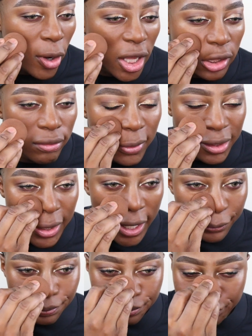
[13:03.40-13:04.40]
worked for me
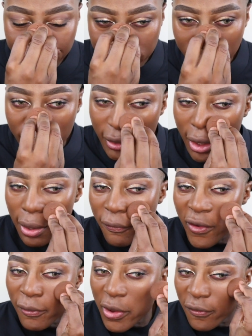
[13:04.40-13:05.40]
then.
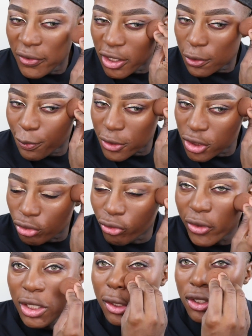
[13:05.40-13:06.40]
But I think this brush is
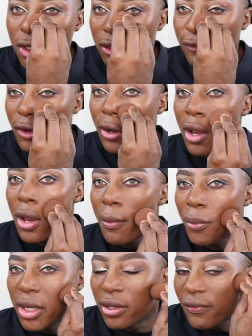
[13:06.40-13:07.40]
really good just for
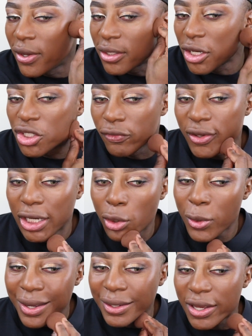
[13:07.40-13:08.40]
putting on foundation really
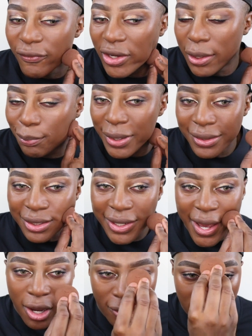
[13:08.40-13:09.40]
quickly and really blending
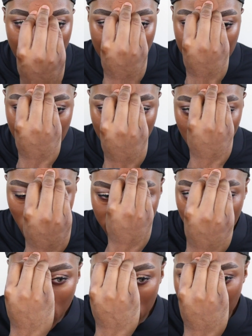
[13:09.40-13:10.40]
it out. Then I'm
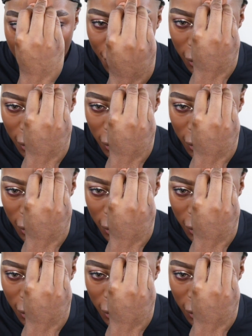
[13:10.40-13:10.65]
normally going with a